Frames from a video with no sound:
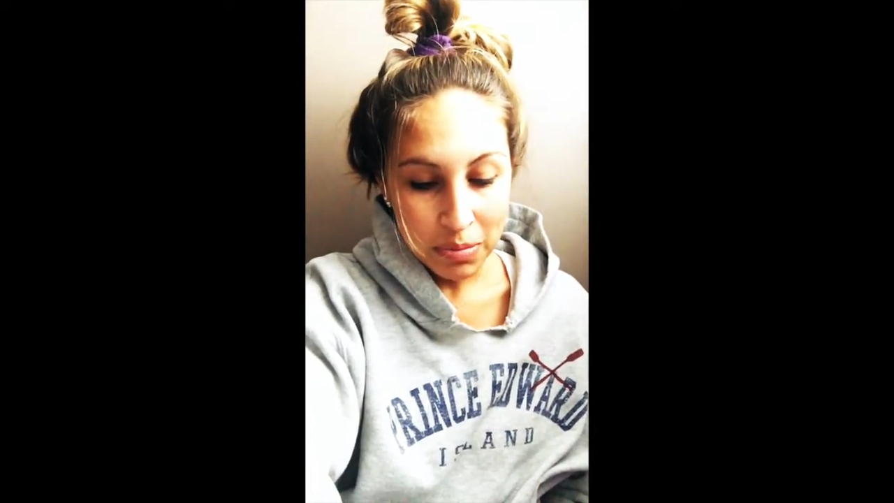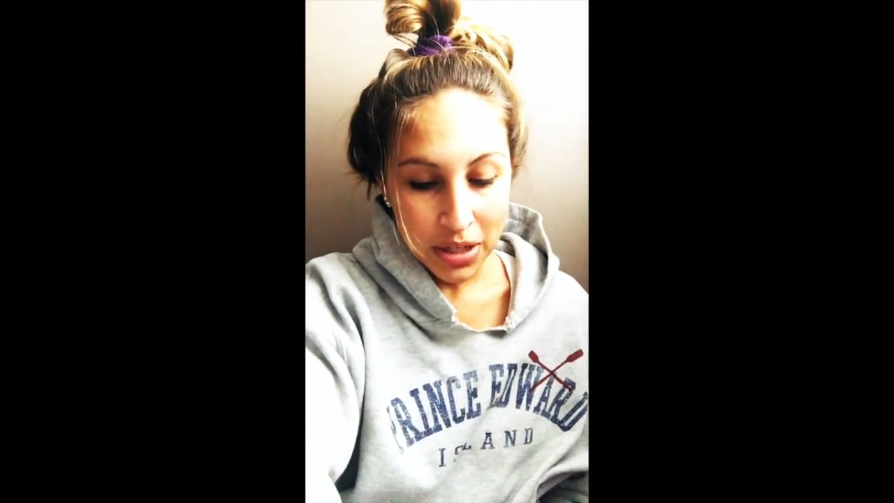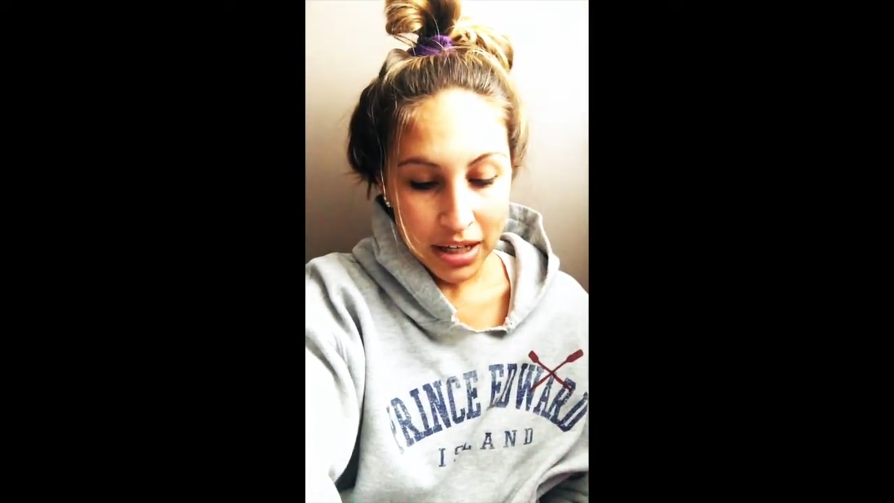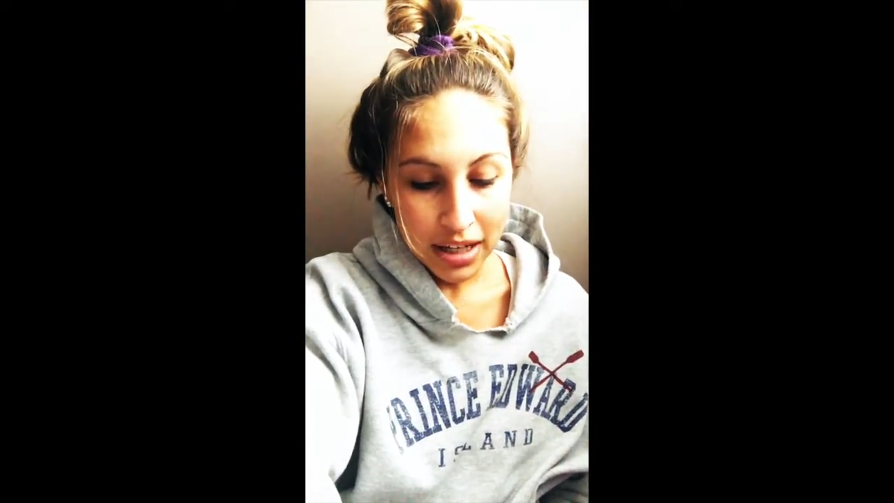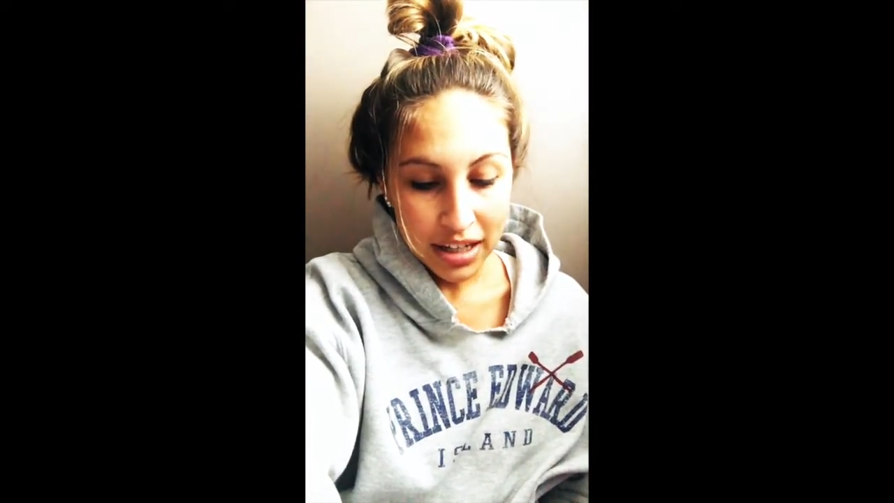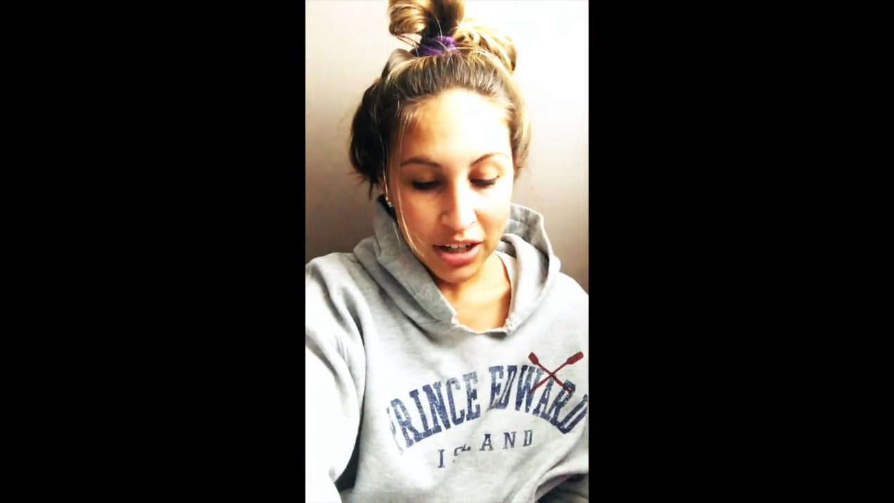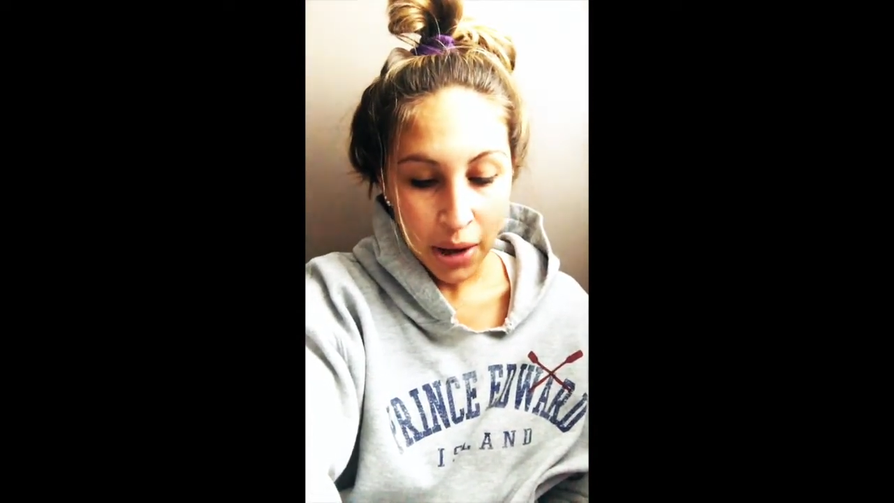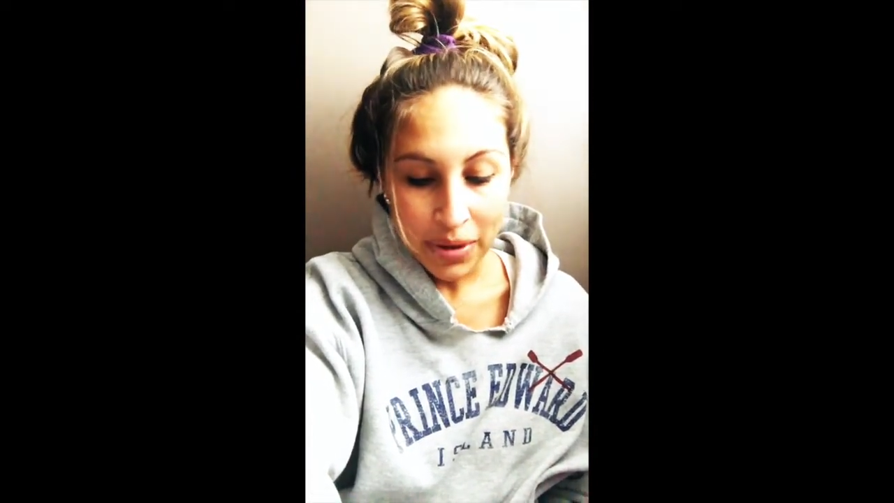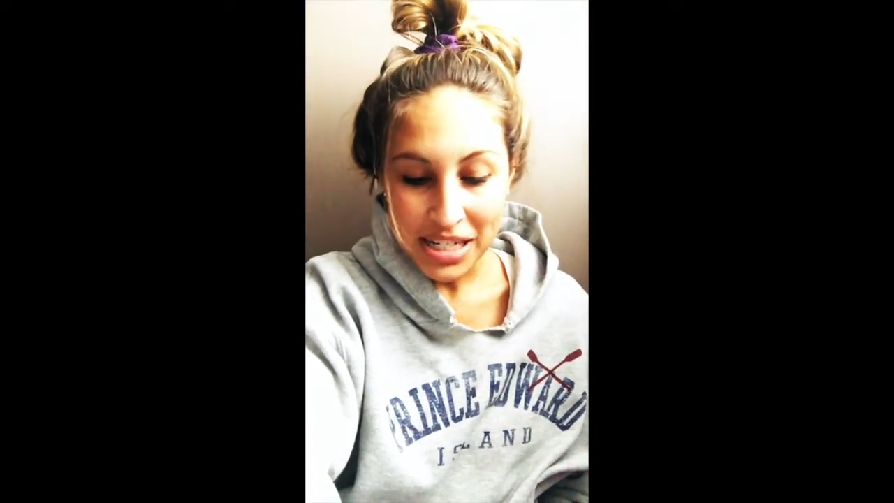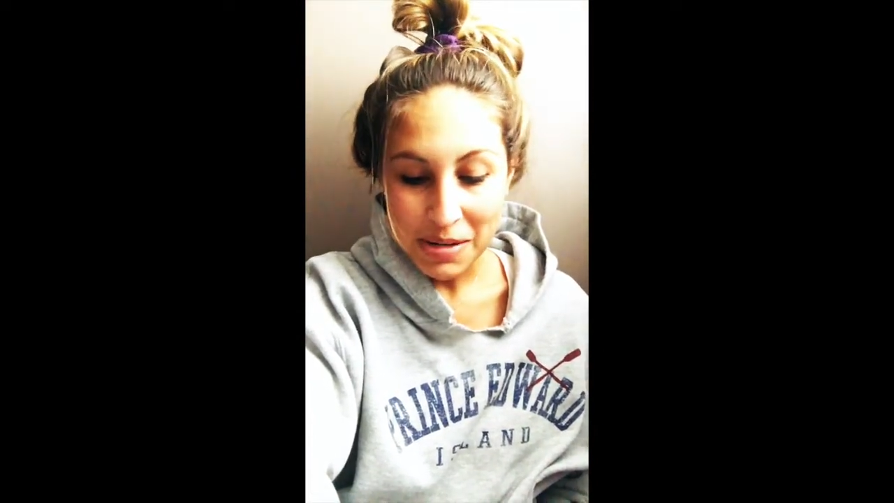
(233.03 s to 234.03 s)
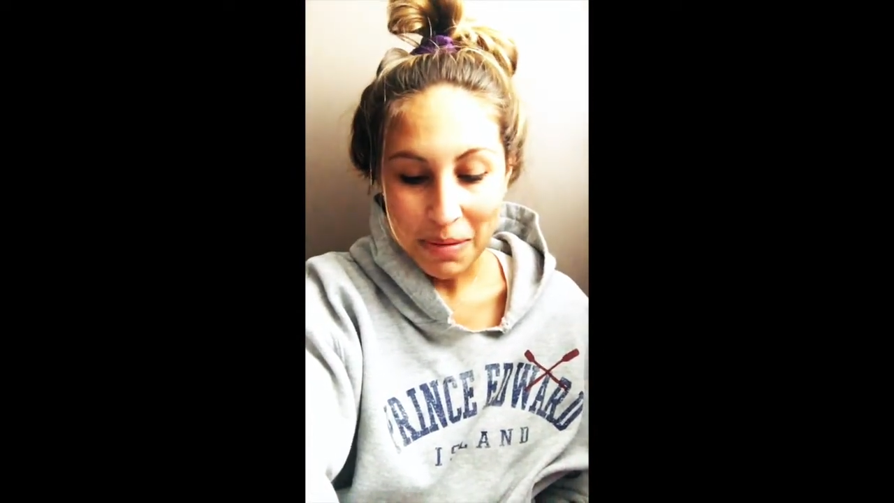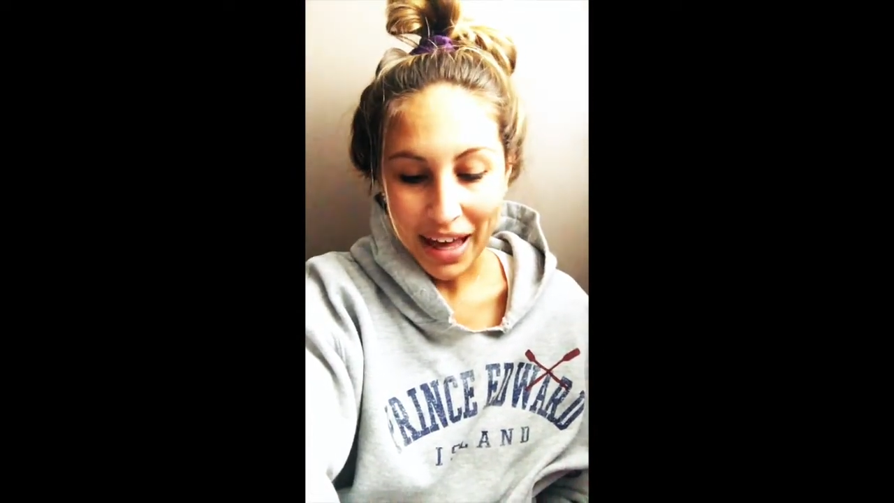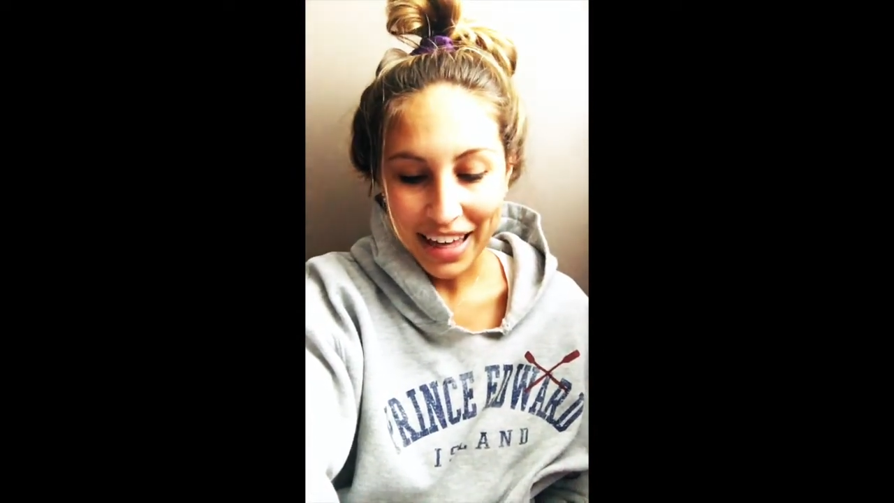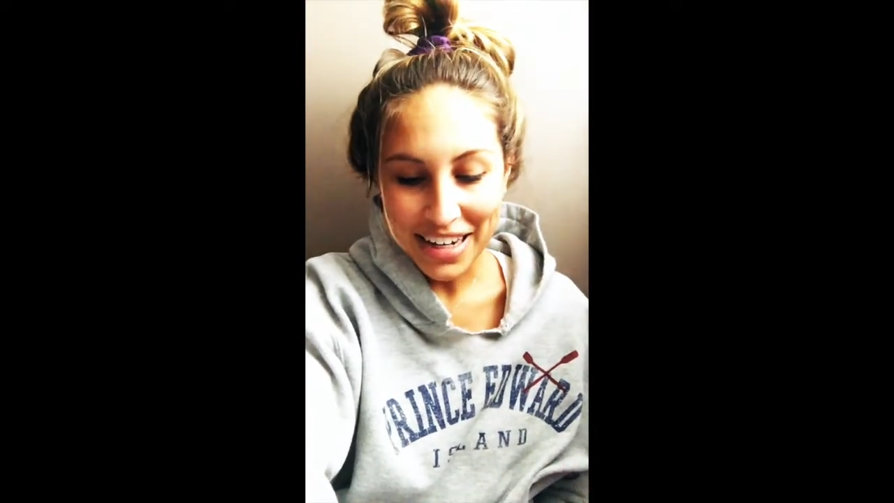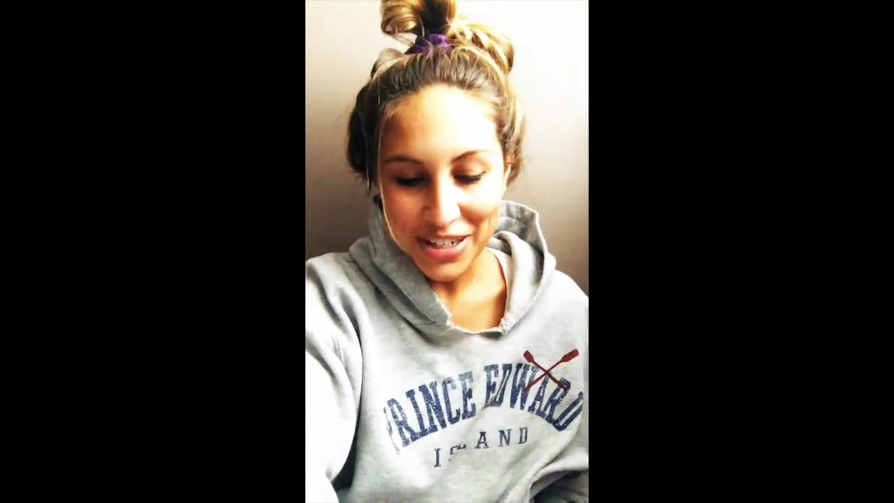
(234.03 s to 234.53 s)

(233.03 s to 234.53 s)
be going to bed,